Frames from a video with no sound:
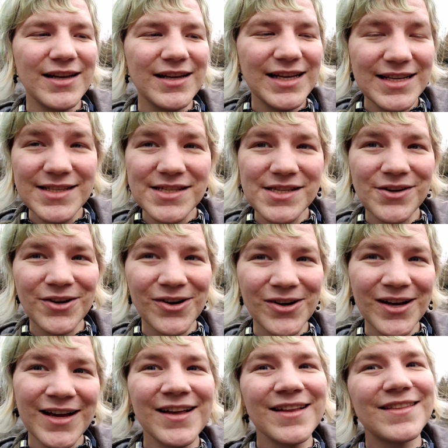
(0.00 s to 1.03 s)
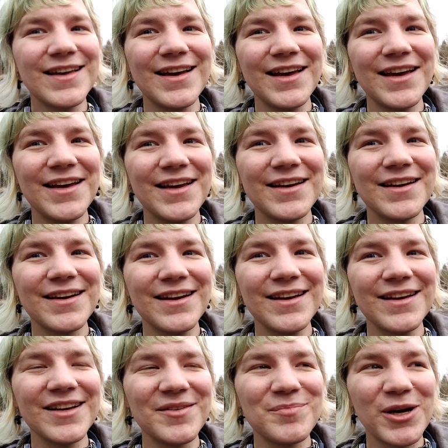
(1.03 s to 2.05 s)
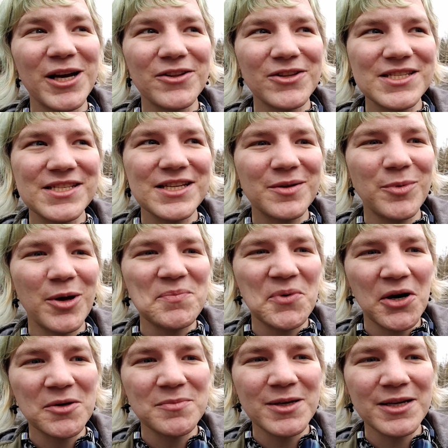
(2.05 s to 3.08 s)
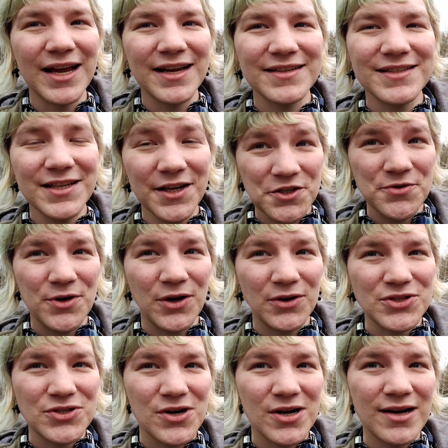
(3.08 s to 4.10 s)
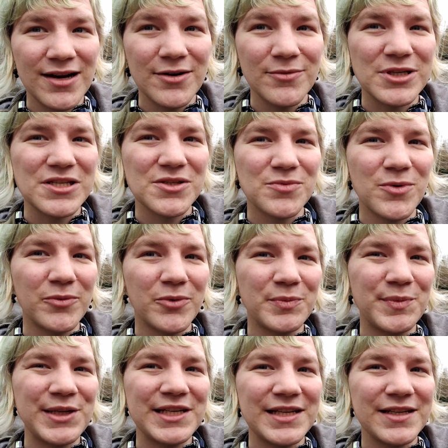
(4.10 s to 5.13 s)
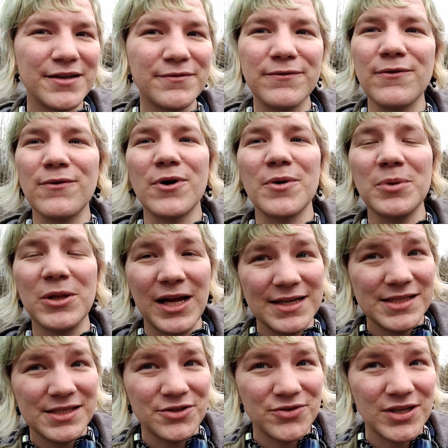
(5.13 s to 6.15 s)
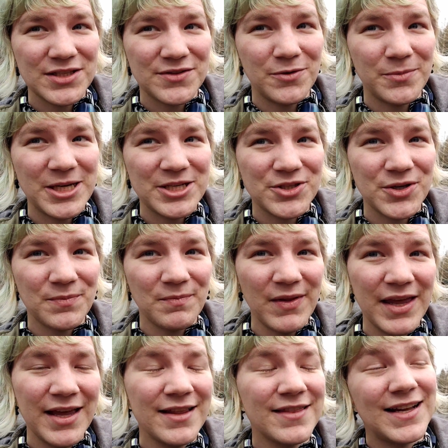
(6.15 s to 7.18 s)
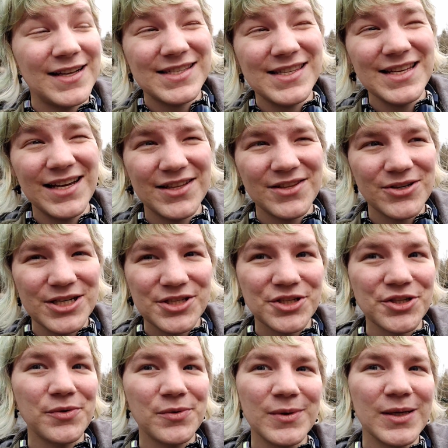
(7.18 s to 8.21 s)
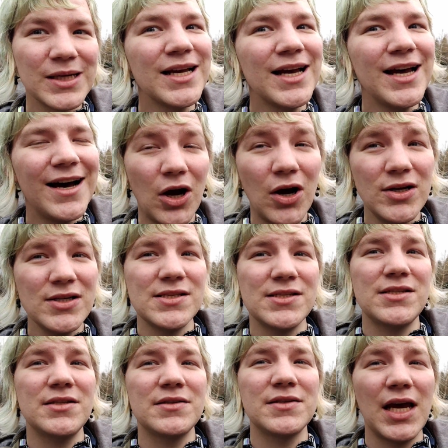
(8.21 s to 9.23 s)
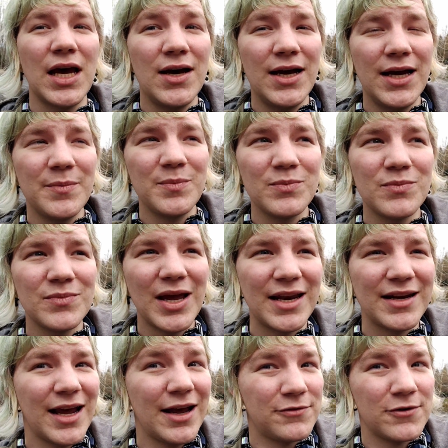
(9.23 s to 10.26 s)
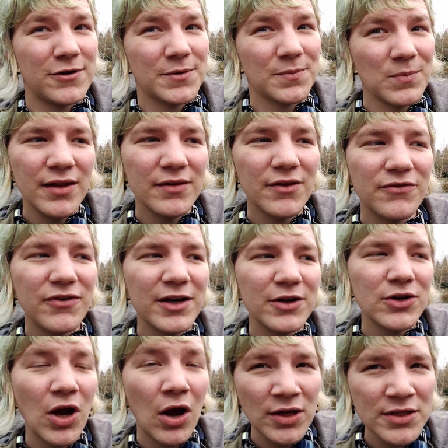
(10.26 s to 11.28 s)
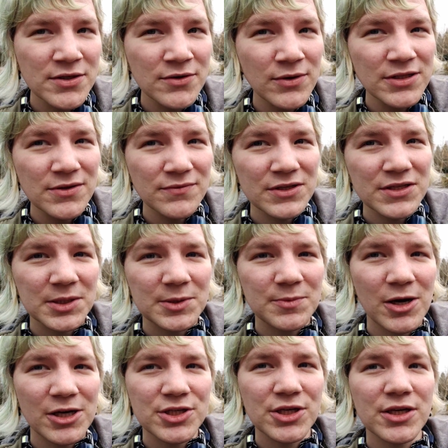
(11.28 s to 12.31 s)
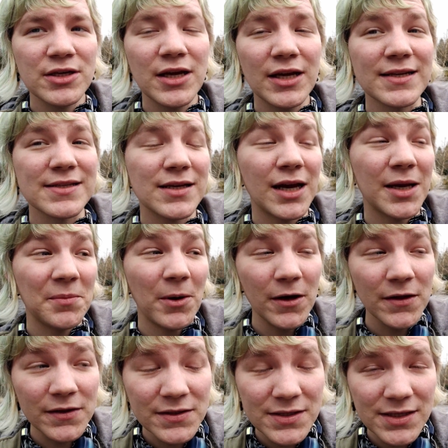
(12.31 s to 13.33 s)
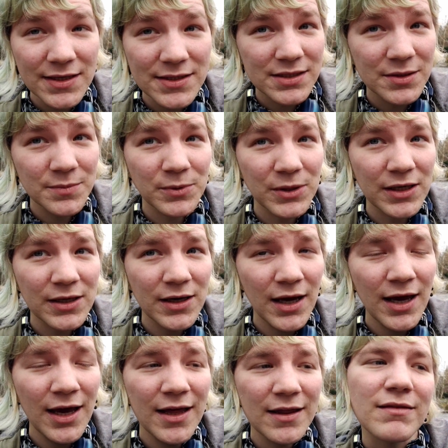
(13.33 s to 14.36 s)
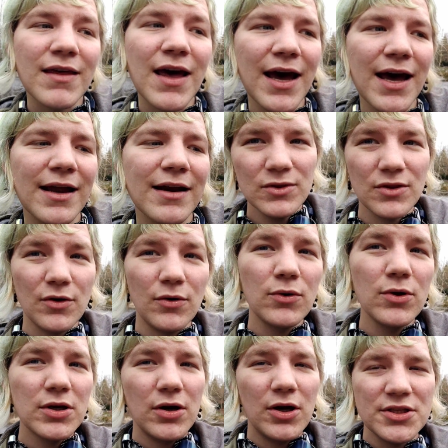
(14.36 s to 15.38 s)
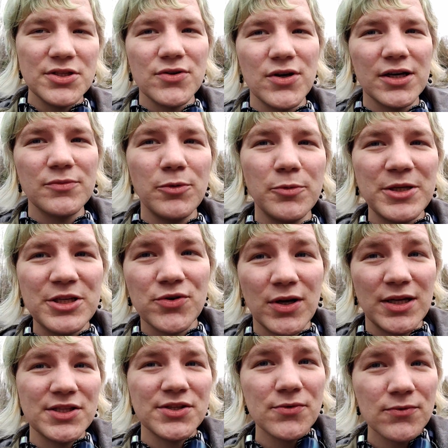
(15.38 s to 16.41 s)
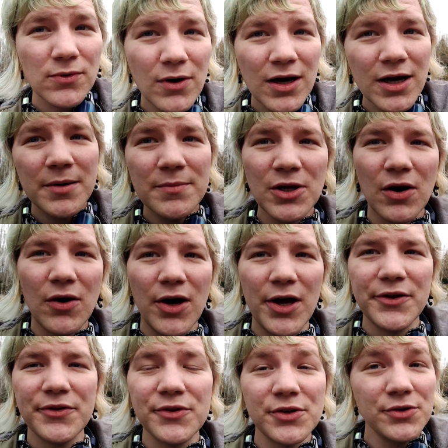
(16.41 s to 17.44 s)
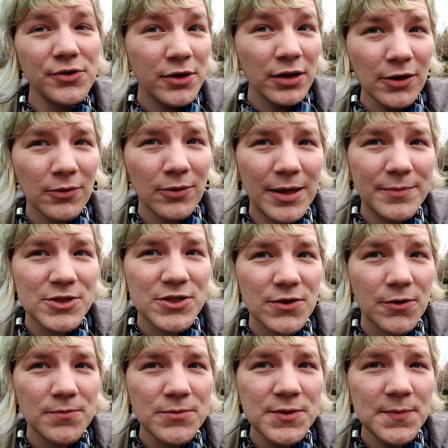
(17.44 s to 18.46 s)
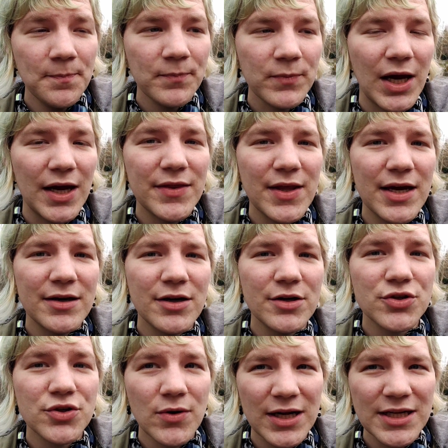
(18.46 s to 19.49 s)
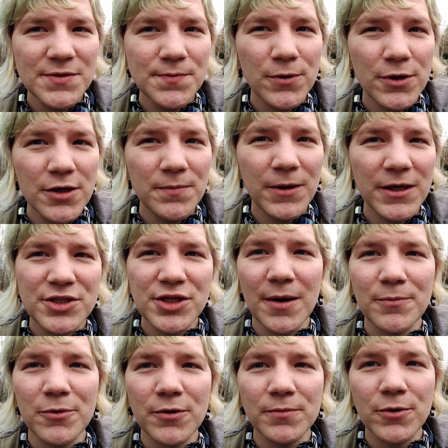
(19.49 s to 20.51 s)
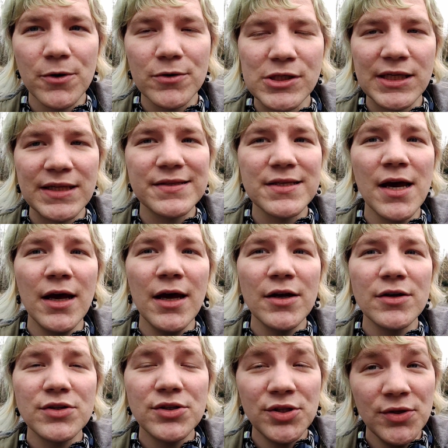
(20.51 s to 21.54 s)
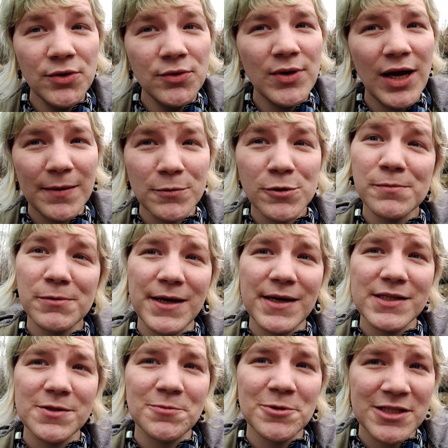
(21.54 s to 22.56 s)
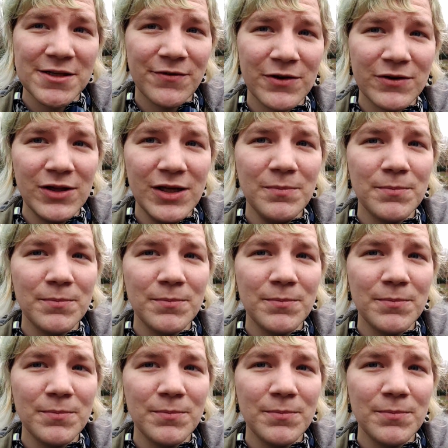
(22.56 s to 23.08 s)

easier than biolistic bombardment and tissue culture, which is what would be needed for plastid transformation. That's the other issue. Cost, time, and effort. The final consequence of this expression is hypothesized to be that the whole construct will be transcribed on the nuclear ribosomes and then transported by chaperone proteins to amyloplasts specifically